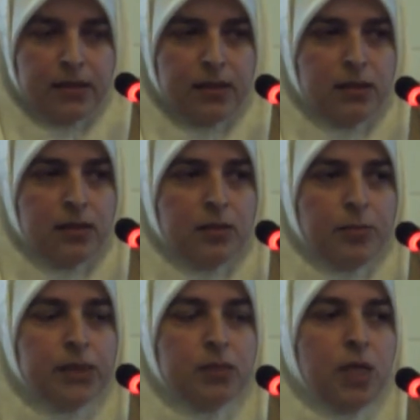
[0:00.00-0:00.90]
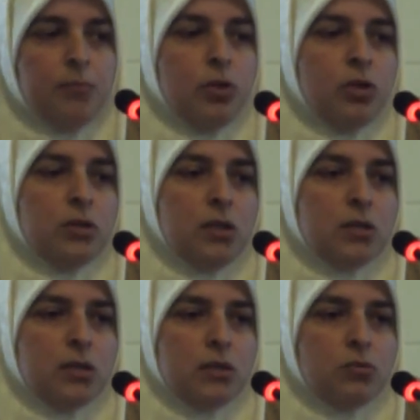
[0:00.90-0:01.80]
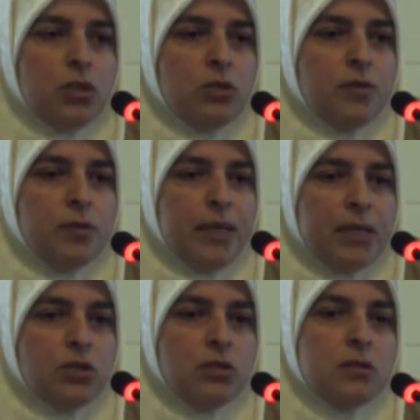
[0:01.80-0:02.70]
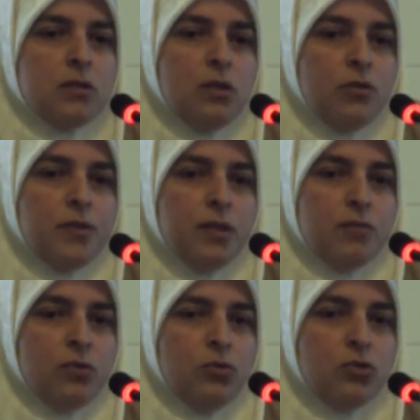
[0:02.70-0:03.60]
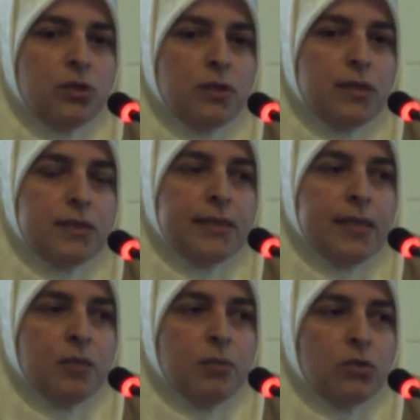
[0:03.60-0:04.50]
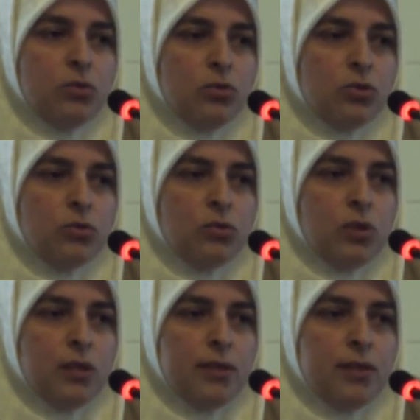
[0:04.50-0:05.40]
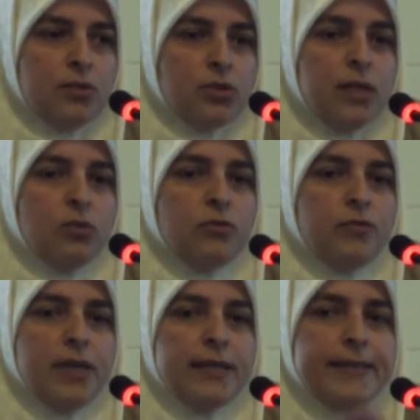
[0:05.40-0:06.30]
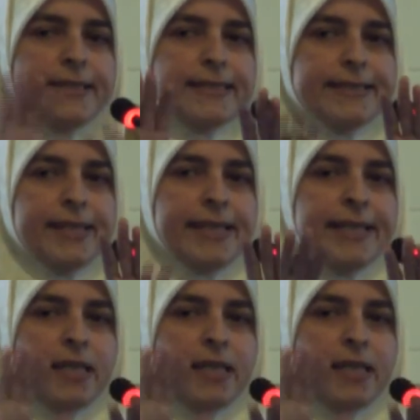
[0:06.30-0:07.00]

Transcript: Bottom-up politics is one of the passions of the revolutionaries, but also trying to find this